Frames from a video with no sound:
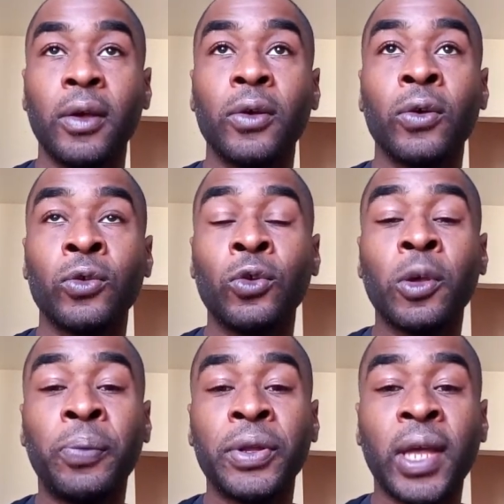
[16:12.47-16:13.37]
you
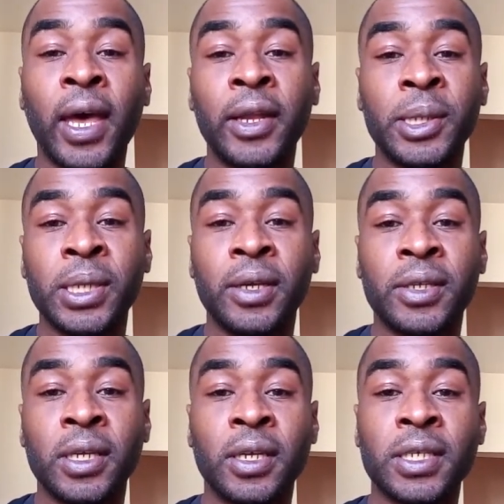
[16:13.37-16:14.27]
could put that energy into
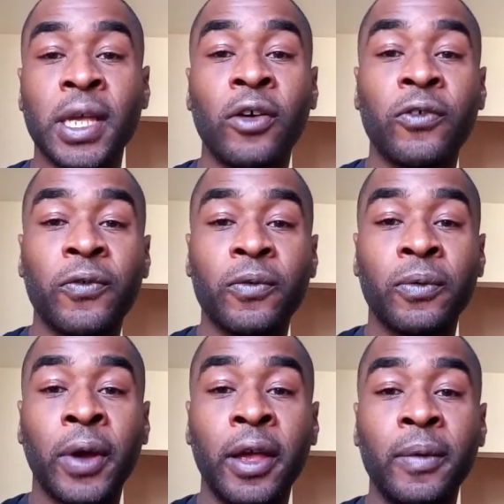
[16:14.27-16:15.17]
yourself,
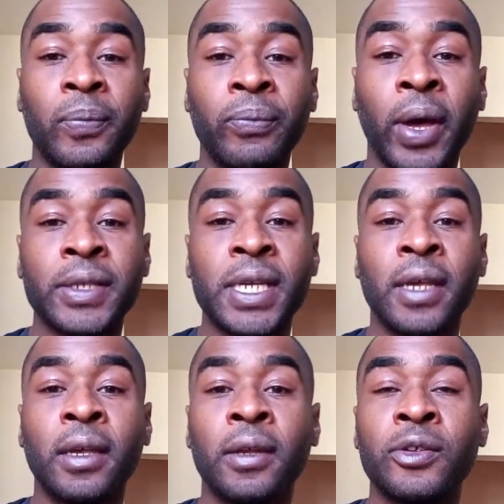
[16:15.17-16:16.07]
right? By
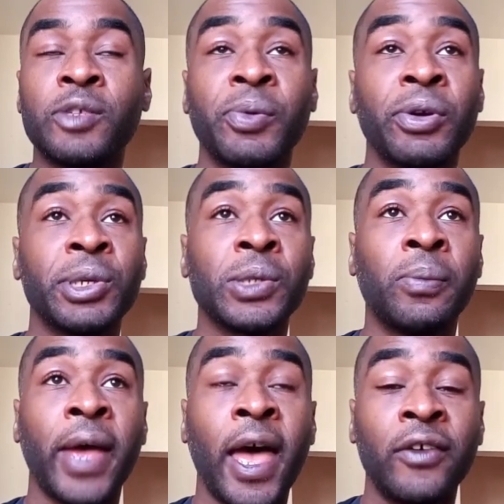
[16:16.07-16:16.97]
taking spiritual
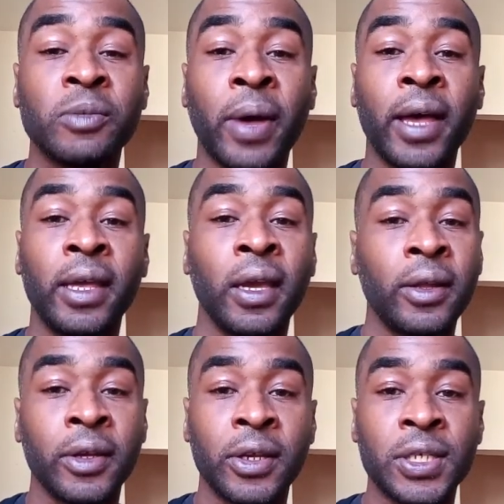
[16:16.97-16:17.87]
baths, by
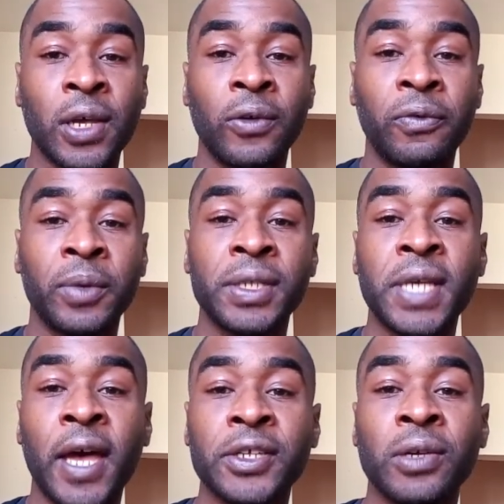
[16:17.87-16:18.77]
healing yourself from the
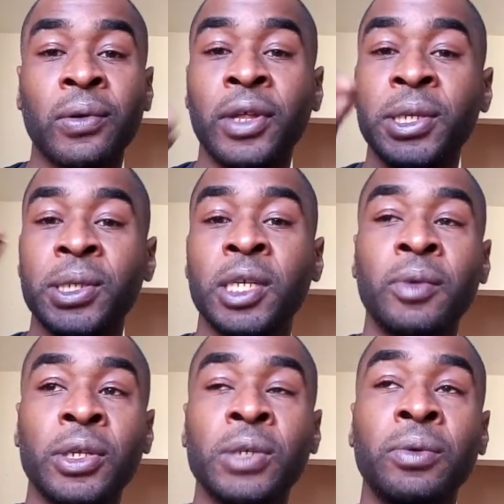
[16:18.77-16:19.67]
toxic relationship
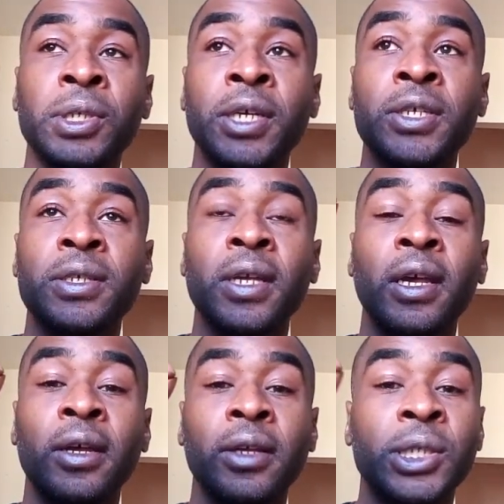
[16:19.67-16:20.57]
that you were
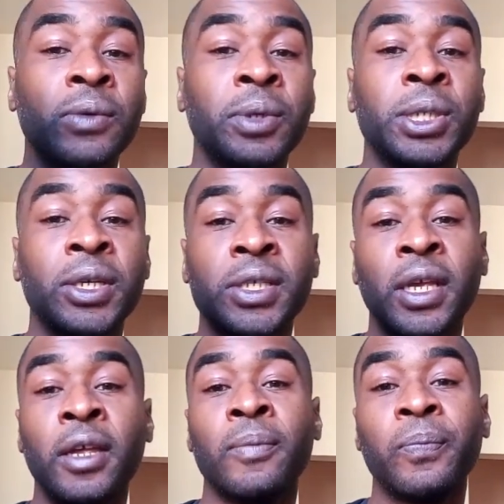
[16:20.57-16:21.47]
just
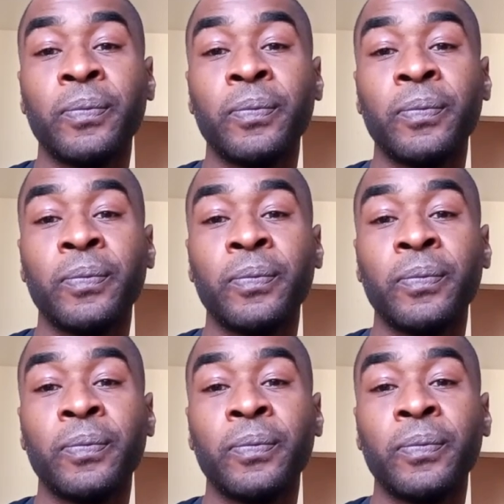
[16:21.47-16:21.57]
in,